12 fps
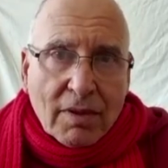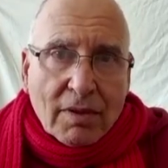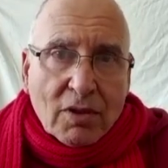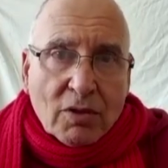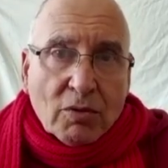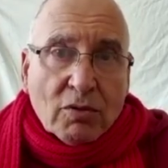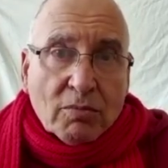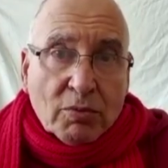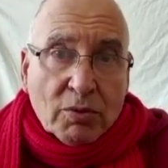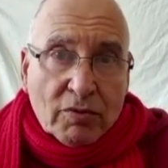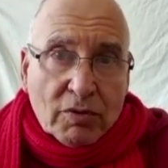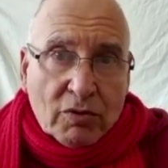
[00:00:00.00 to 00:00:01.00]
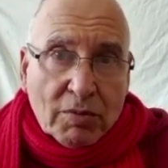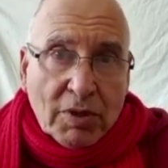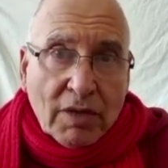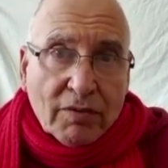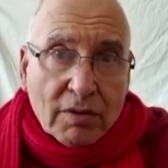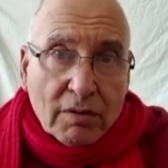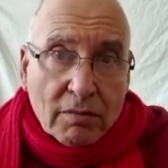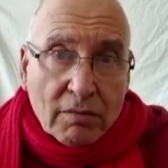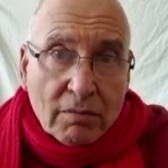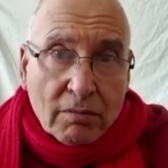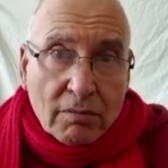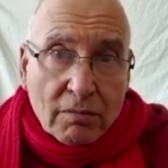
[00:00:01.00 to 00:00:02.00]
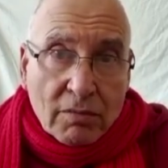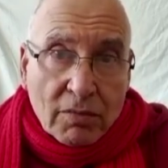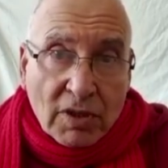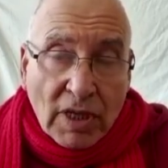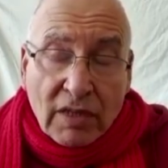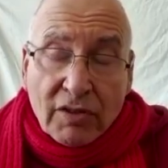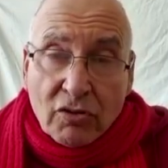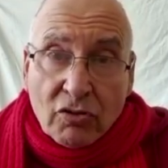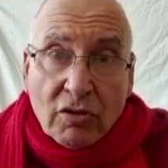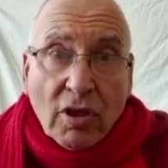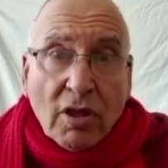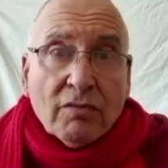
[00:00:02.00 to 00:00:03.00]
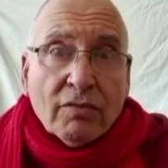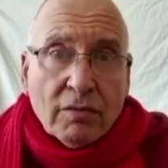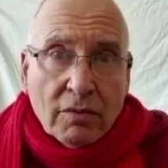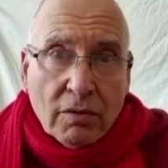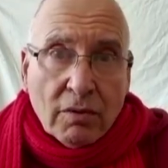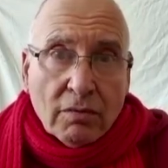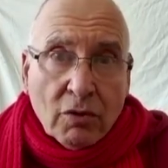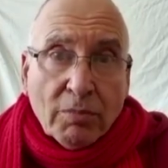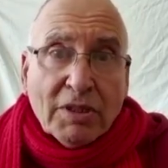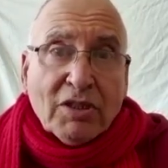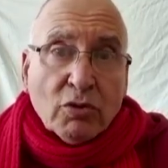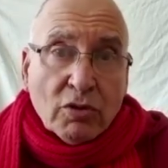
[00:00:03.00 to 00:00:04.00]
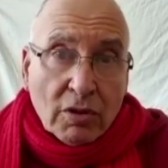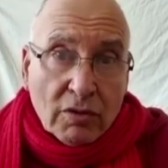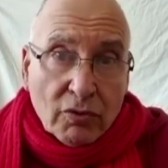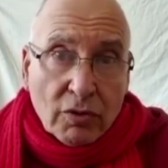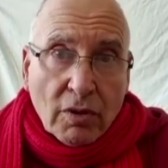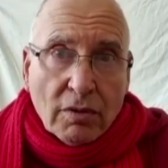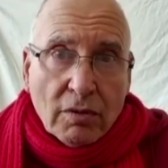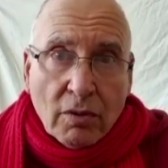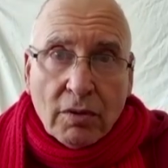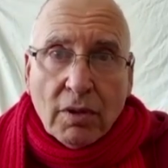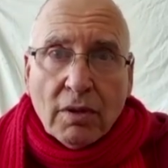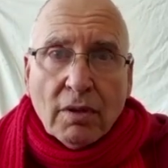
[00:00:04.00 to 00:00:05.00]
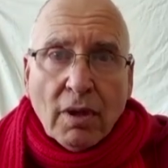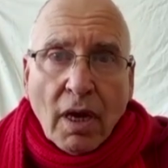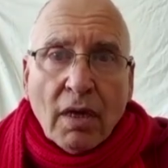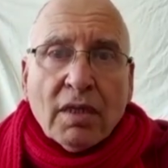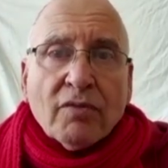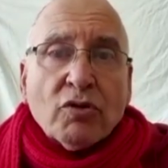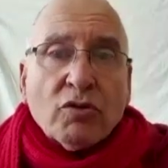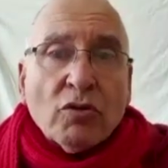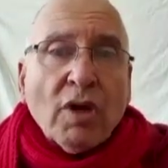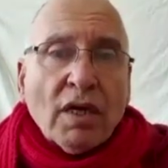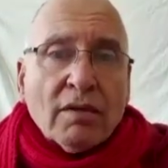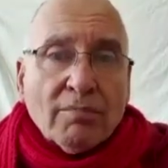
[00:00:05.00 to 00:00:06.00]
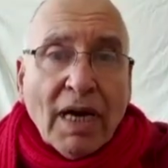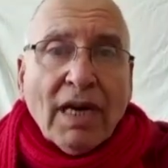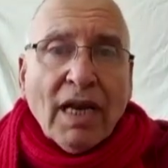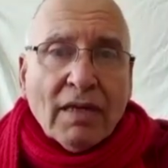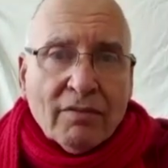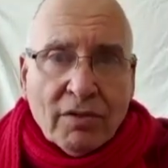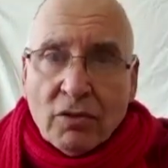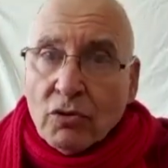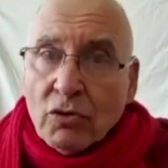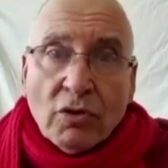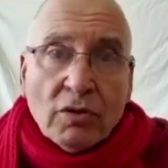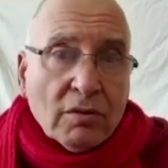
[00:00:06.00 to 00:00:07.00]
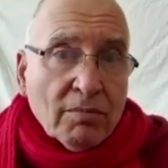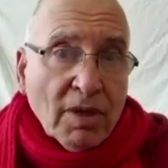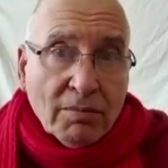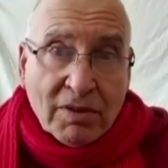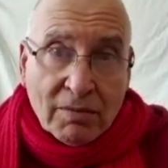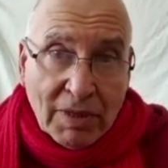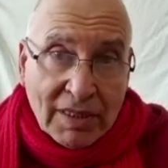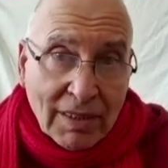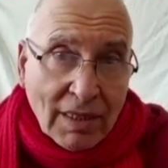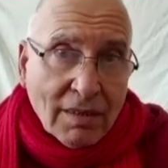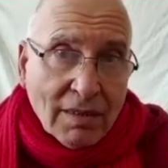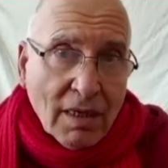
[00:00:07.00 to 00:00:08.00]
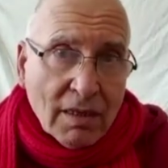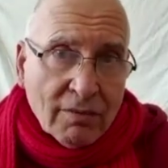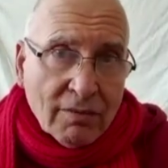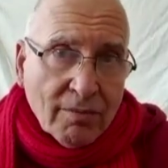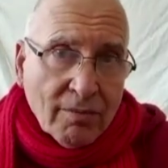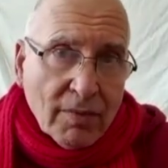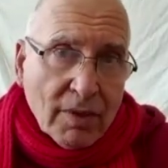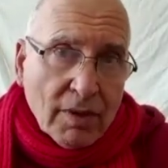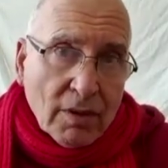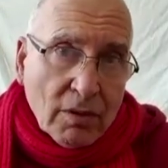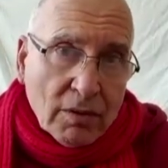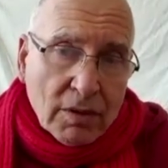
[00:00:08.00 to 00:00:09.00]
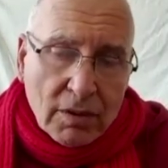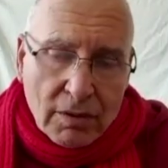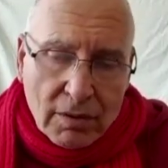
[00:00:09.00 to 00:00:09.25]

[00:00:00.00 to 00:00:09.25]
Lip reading: you want to prove that you believe it, sacrifice yourself, commit suicide for good. Okay, I'll give you your life, my life, not my son's life. Okay?